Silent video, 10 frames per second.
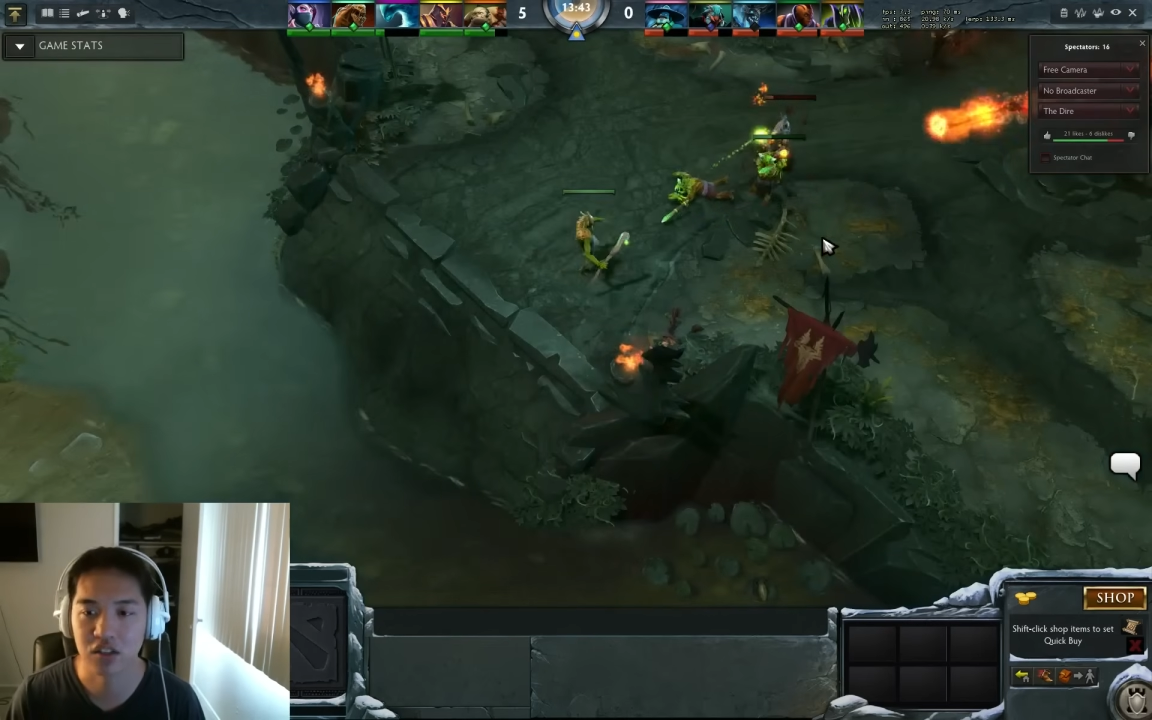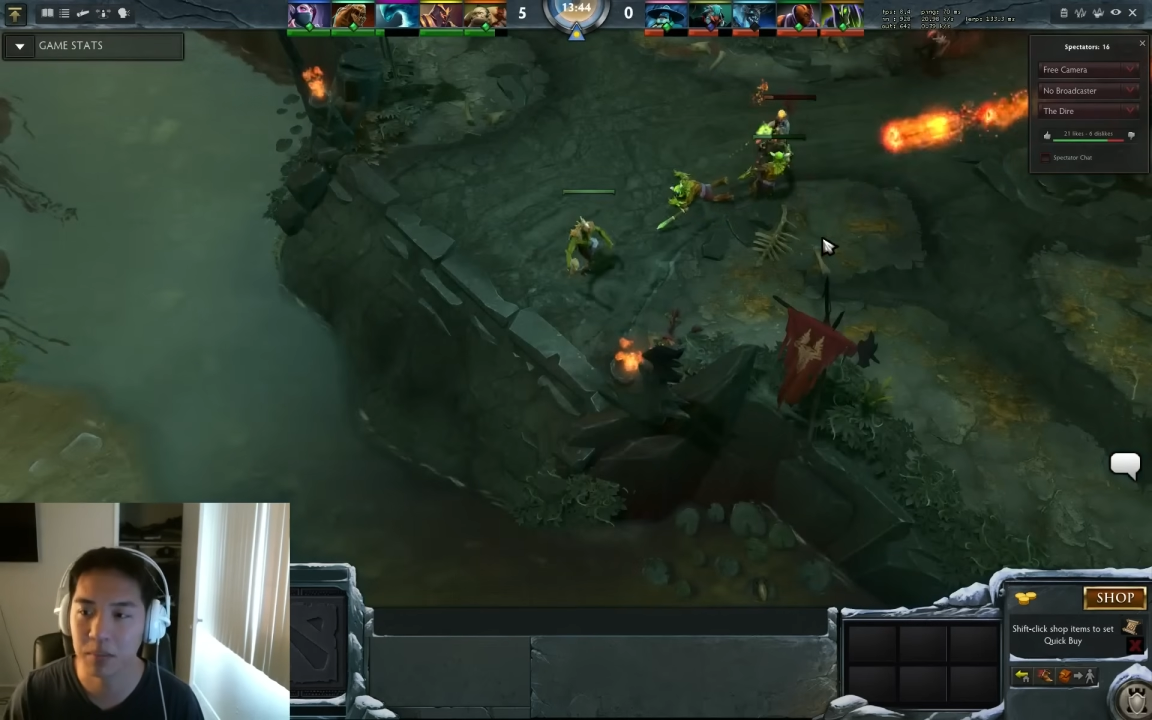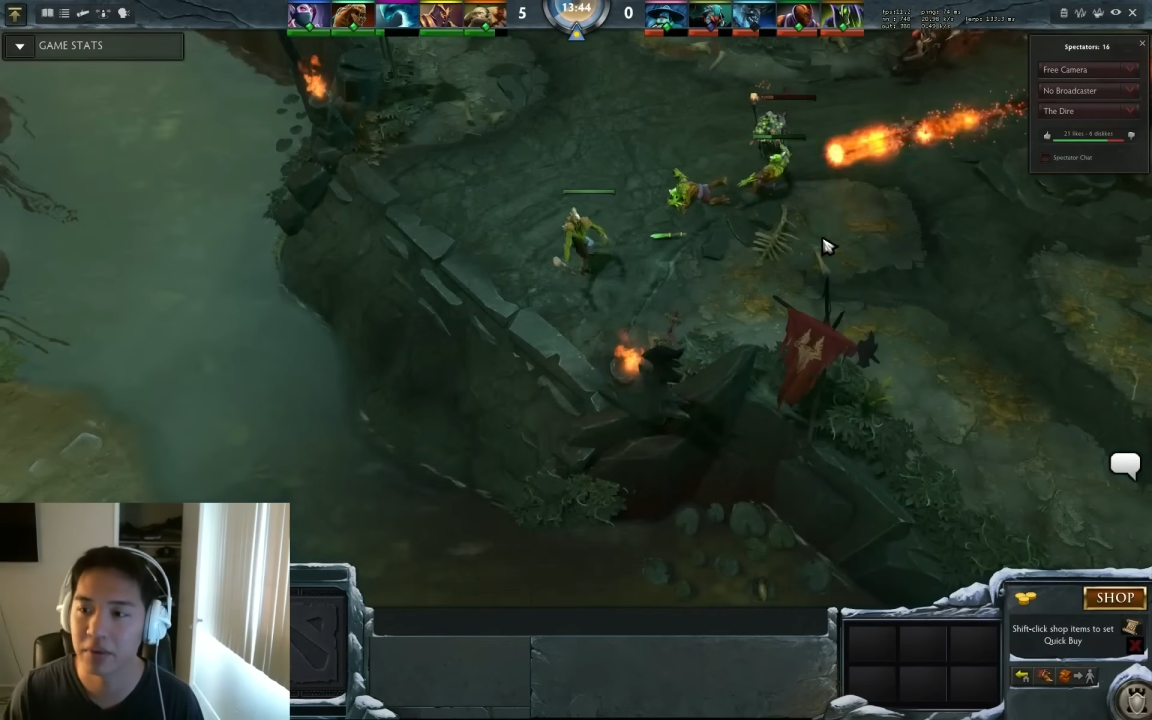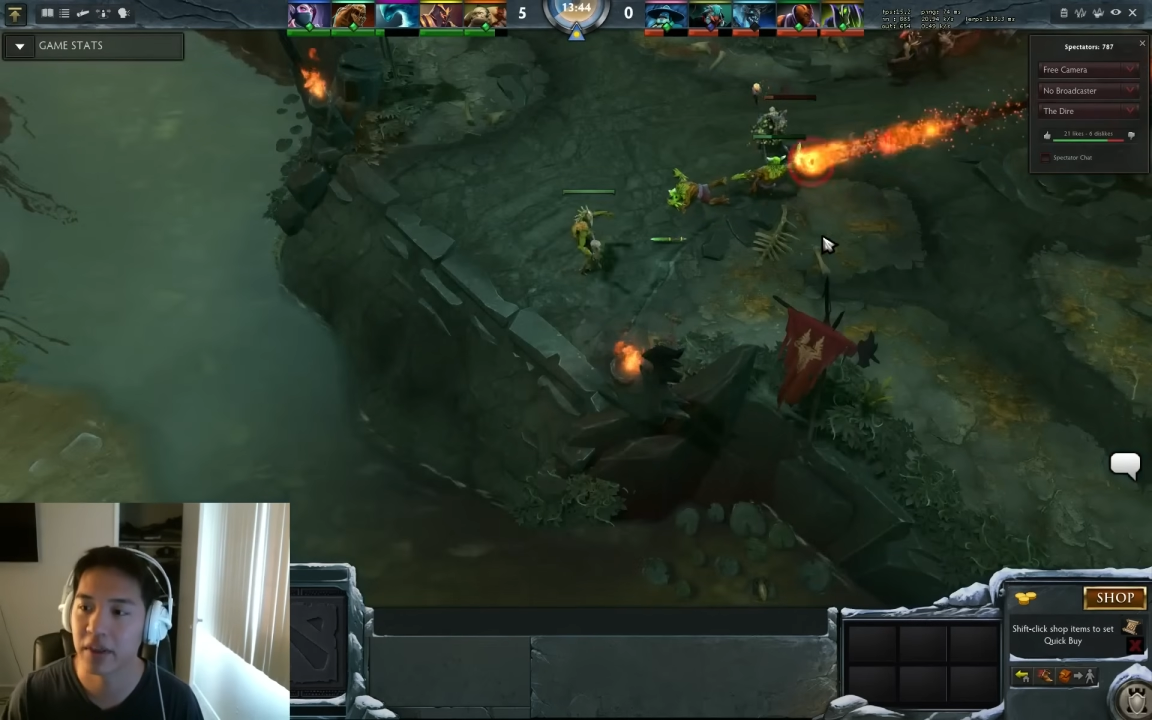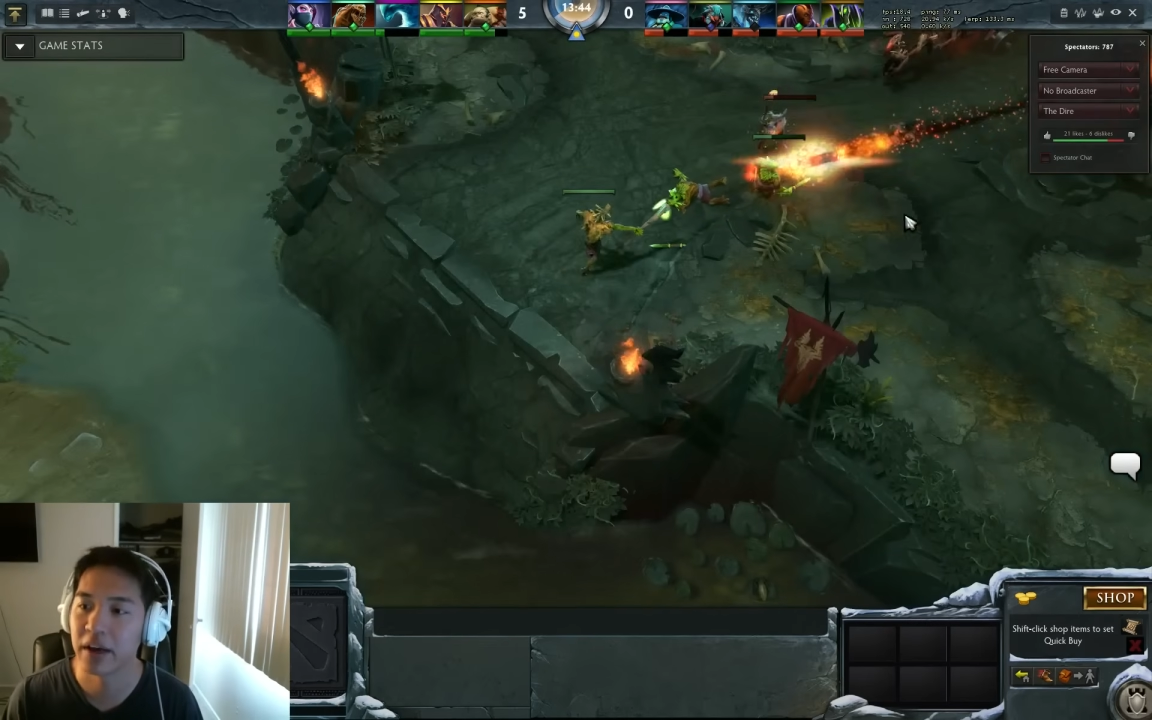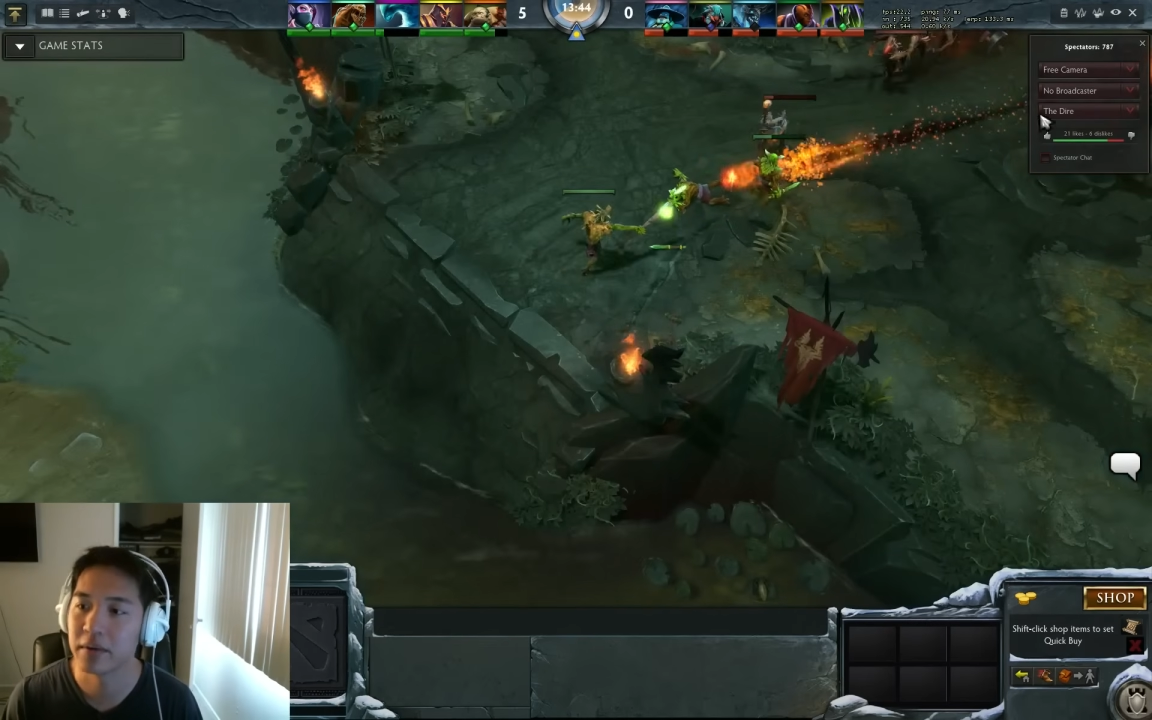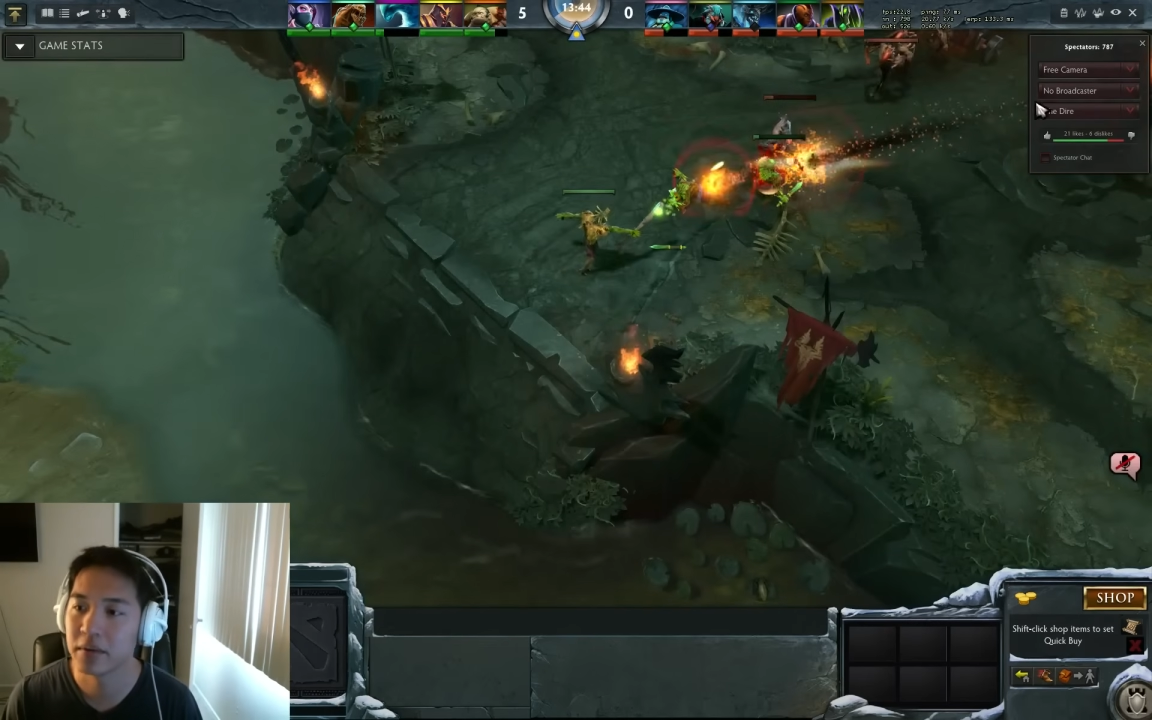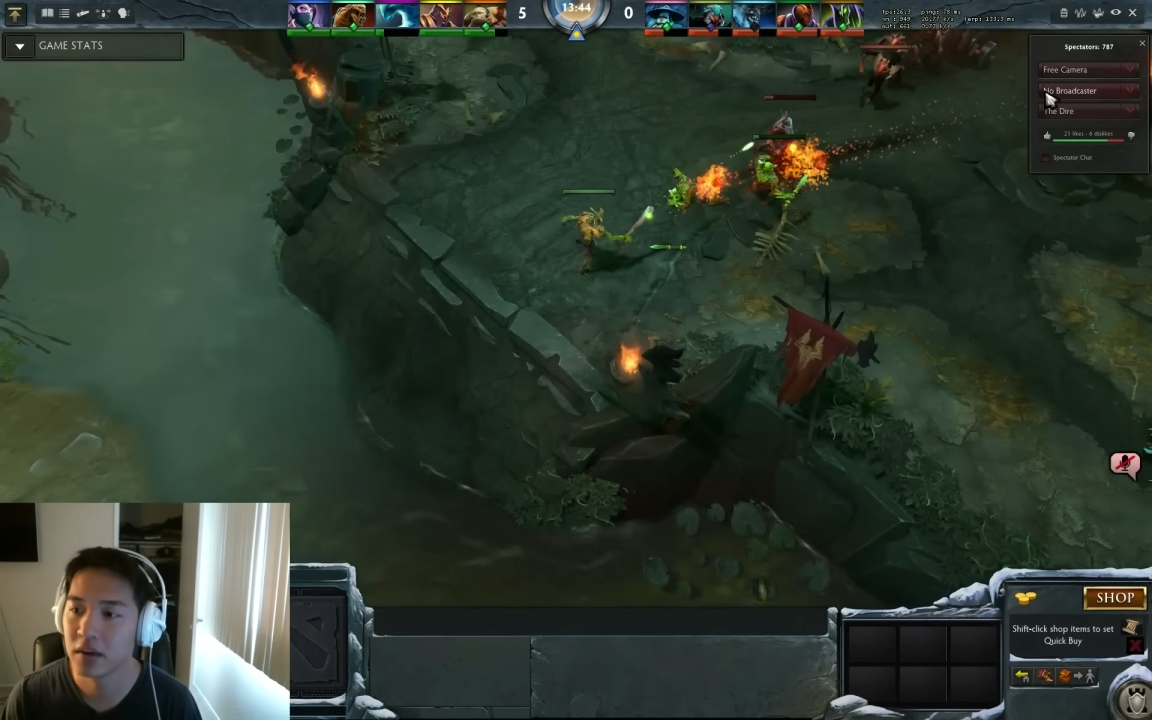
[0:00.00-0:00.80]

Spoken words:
top of that,